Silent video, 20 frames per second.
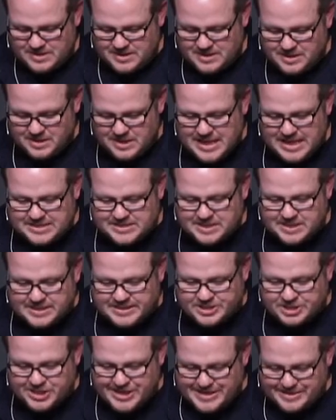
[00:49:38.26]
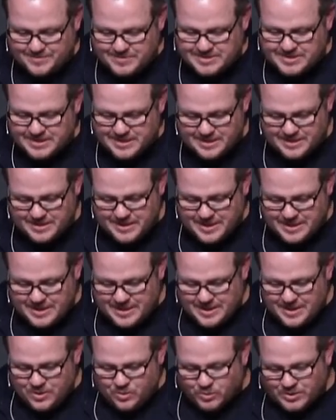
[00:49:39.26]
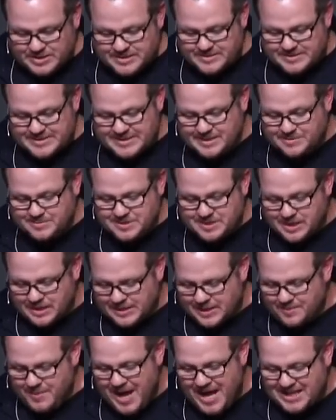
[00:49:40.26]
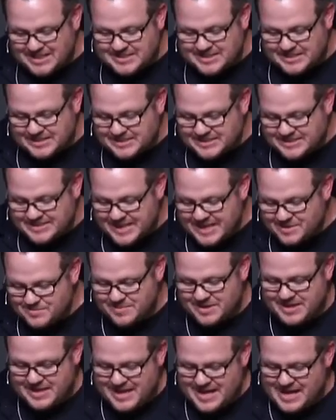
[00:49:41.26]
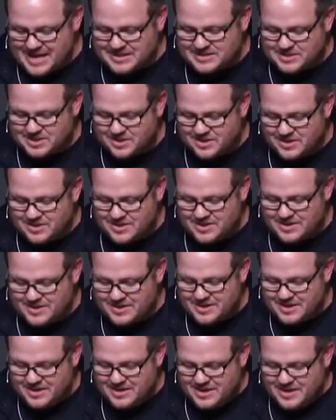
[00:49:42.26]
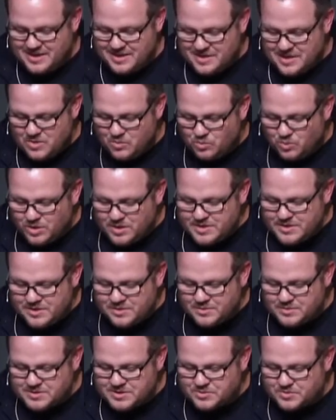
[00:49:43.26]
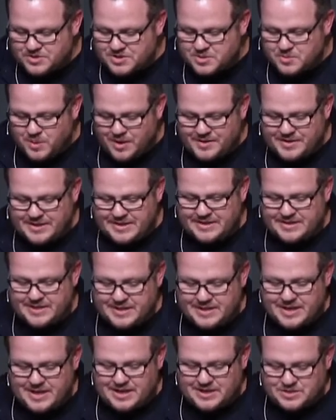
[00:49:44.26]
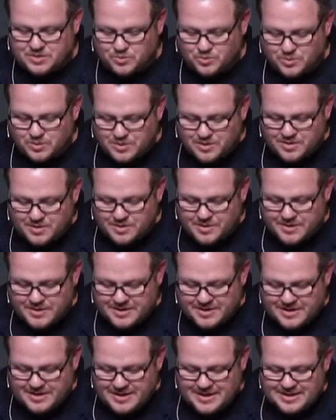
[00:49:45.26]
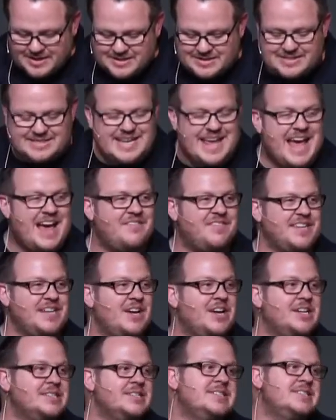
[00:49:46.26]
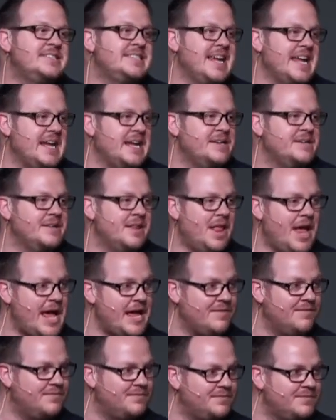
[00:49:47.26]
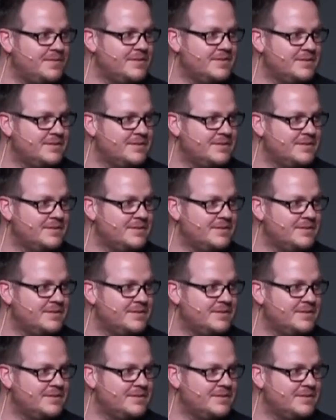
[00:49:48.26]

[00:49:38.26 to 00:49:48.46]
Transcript: Lastly, James, in a what seems like a passing statement adds on that one who is responding to God's word is to have an unstained life.